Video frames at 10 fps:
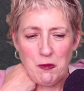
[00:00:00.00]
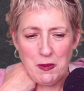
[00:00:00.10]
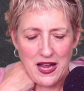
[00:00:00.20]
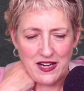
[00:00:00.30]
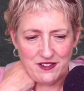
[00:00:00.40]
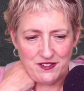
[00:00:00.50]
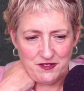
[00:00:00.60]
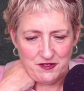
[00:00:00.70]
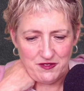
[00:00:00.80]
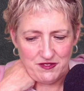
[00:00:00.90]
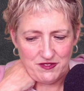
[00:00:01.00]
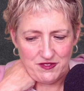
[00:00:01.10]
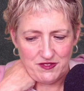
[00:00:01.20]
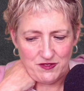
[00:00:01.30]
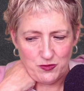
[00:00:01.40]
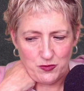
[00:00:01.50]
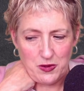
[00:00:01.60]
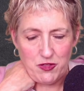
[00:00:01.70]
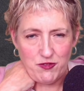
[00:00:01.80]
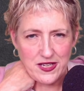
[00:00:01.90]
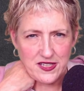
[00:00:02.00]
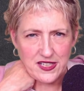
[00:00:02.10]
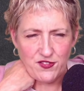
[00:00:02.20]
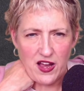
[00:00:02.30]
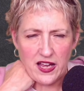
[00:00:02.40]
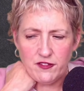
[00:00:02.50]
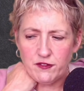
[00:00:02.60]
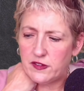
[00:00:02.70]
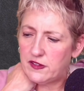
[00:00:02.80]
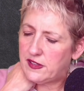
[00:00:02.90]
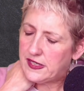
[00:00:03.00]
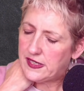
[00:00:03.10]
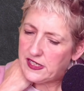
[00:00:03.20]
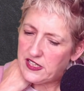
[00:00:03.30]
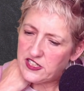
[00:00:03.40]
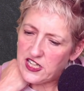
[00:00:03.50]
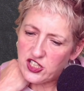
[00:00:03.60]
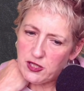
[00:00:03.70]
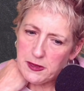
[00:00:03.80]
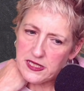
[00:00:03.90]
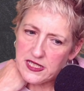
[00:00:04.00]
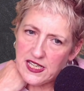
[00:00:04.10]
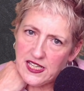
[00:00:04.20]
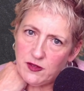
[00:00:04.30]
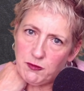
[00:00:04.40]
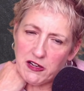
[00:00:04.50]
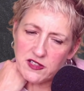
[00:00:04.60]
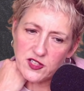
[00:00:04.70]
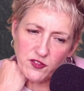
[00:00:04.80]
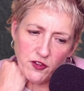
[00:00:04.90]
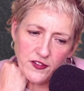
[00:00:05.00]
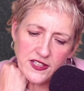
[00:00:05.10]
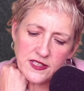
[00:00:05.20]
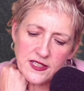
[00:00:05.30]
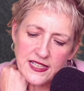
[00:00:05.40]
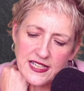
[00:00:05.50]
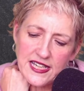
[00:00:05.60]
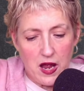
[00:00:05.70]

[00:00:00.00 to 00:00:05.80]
Copilot with 365, ChatGPT in Microsoft Office.